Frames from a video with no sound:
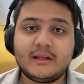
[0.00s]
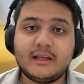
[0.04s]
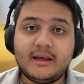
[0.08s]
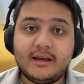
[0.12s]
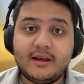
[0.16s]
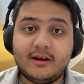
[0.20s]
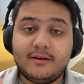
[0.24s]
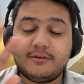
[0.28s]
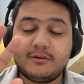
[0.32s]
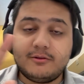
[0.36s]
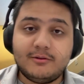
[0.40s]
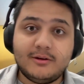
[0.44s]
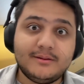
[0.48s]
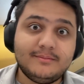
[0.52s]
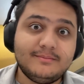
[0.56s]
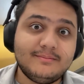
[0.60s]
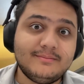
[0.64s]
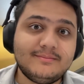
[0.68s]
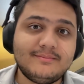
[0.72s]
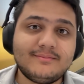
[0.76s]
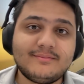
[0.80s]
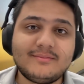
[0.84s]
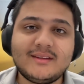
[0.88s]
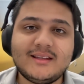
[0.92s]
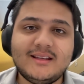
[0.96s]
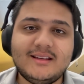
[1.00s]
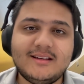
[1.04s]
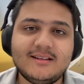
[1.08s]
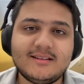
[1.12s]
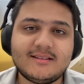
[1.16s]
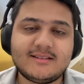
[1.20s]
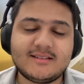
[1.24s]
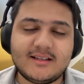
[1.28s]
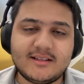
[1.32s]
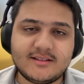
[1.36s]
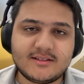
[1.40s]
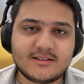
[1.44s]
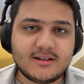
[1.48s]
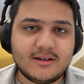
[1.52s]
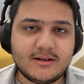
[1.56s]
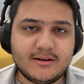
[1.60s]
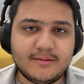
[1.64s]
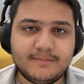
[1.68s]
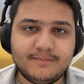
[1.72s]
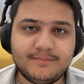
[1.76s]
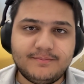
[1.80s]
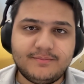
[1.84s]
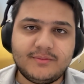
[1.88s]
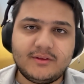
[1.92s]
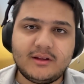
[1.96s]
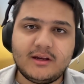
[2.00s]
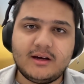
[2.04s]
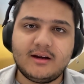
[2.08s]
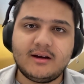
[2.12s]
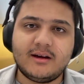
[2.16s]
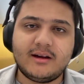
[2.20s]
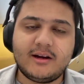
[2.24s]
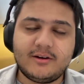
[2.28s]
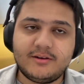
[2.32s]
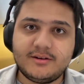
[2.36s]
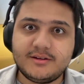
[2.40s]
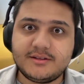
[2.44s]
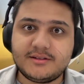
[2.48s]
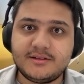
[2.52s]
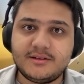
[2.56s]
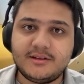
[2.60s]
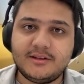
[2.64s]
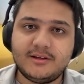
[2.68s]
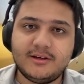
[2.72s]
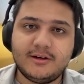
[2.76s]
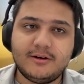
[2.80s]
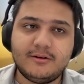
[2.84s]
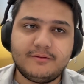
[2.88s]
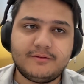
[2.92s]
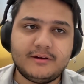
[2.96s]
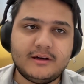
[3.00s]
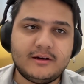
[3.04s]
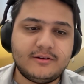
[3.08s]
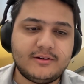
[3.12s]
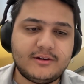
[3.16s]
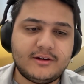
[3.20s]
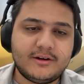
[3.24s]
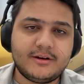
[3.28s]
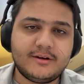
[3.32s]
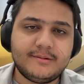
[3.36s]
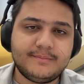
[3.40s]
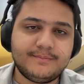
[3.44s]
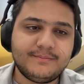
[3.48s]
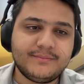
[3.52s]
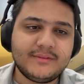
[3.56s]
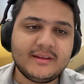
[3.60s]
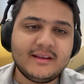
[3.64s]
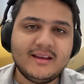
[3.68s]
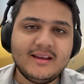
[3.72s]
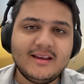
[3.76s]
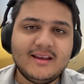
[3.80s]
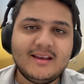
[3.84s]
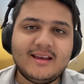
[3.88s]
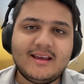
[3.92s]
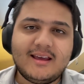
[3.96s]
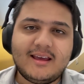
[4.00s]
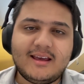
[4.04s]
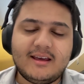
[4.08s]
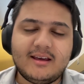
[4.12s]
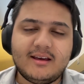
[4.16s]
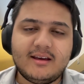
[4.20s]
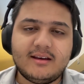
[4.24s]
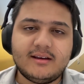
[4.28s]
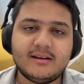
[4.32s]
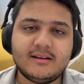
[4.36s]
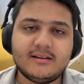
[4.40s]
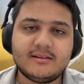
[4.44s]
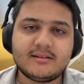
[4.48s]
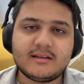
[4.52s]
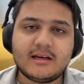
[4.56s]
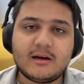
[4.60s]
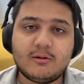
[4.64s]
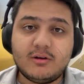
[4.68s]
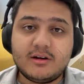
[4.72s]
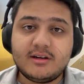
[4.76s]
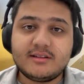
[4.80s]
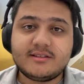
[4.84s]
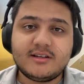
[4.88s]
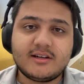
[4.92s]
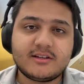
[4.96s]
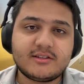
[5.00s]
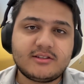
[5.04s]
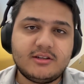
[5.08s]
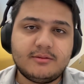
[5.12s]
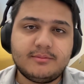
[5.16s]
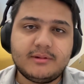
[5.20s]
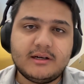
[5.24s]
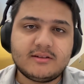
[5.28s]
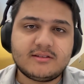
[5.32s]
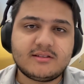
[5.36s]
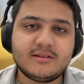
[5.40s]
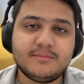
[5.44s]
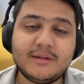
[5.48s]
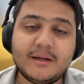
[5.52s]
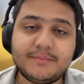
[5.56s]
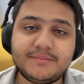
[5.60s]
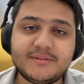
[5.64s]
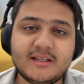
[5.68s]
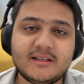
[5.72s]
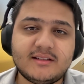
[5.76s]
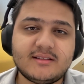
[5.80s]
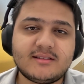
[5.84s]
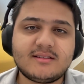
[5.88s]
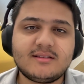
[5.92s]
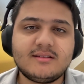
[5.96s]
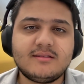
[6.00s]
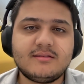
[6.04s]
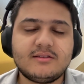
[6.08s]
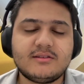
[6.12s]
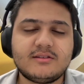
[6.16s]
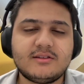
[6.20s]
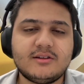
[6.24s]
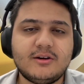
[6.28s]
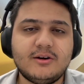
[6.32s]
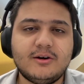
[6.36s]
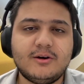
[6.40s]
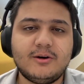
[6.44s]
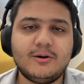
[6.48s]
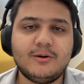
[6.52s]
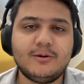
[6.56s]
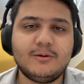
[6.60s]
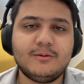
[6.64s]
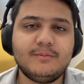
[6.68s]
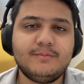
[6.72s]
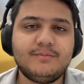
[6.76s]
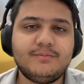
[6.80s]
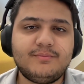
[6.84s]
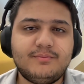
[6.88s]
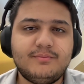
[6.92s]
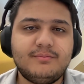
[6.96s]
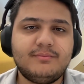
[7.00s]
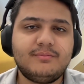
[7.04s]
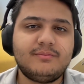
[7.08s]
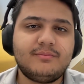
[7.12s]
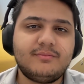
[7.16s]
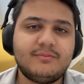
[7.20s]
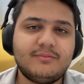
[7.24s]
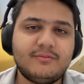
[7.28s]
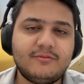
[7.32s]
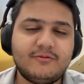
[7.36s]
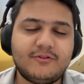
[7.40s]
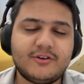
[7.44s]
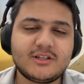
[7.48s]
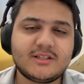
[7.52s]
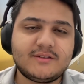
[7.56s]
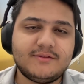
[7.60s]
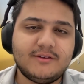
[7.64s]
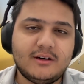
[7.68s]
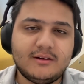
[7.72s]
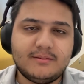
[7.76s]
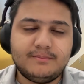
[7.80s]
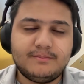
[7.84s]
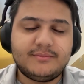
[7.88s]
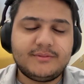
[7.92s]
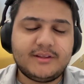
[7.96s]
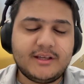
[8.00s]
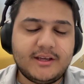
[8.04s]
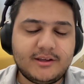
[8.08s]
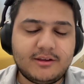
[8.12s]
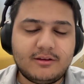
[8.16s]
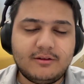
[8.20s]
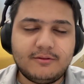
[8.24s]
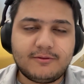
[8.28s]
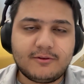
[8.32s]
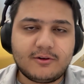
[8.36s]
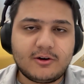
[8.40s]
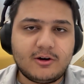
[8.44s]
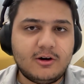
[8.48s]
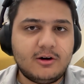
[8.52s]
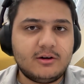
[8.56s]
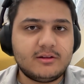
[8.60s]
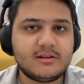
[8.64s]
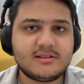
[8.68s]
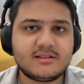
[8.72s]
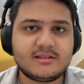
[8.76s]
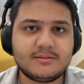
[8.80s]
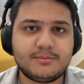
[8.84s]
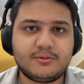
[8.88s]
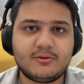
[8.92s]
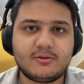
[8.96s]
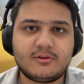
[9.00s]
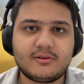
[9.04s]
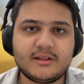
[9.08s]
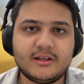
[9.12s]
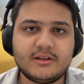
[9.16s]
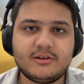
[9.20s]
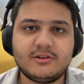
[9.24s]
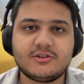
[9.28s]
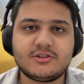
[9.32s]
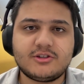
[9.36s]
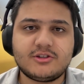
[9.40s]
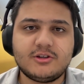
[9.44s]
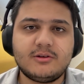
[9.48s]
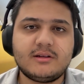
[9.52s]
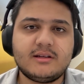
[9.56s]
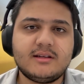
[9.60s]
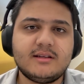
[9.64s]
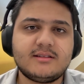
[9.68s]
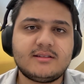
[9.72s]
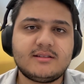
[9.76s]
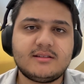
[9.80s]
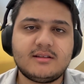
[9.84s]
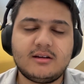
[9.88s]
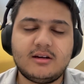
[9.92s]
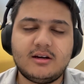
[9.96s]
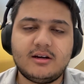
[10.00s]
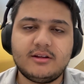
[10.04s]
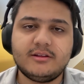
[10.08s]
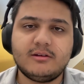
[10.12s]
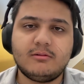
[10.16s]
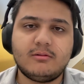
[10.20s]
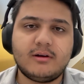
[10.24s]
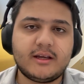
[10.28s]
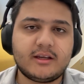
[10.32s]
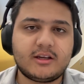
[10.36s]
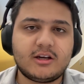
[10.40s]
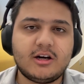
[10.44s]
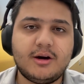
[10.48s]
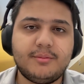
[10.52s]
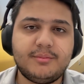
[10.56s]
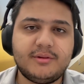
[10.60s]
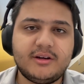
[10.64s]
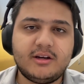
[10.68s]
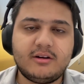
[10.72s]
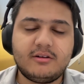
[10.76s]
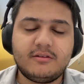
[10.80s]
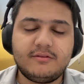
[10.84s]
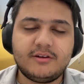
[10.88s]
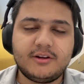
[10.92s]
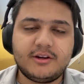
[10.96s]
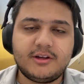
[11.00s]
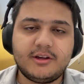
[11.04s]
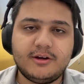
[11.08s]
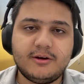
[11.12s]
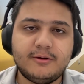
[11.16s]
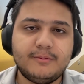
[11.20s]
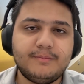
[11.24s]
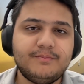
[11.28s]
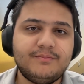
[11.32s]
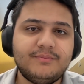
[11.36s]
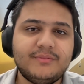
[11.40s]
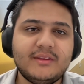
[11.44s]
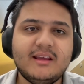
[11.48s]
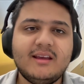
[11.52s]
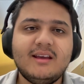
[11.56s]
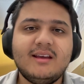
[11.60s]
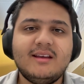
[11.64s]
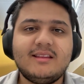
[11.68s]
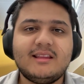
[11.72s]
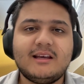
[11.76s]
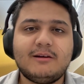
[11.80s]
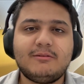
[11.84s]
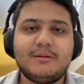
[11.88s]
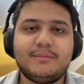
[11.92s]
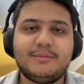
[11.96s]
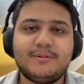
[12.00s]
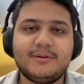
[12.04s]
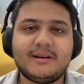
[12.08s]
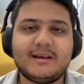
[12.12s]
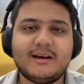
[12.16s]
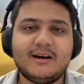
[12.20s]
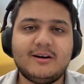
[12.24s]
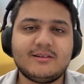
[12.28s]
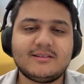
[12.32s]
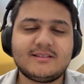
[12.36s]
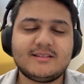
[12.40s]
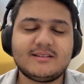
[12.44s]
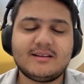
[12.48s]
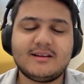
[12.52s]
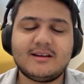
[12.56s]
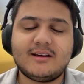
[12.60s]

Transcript: Hey everyone, it's Sanskar, Aery CEO, founder here, and I want to talk to you about some updates. So, first of all, thank you for all the support that you showed us on the Y Combinator video that we put out.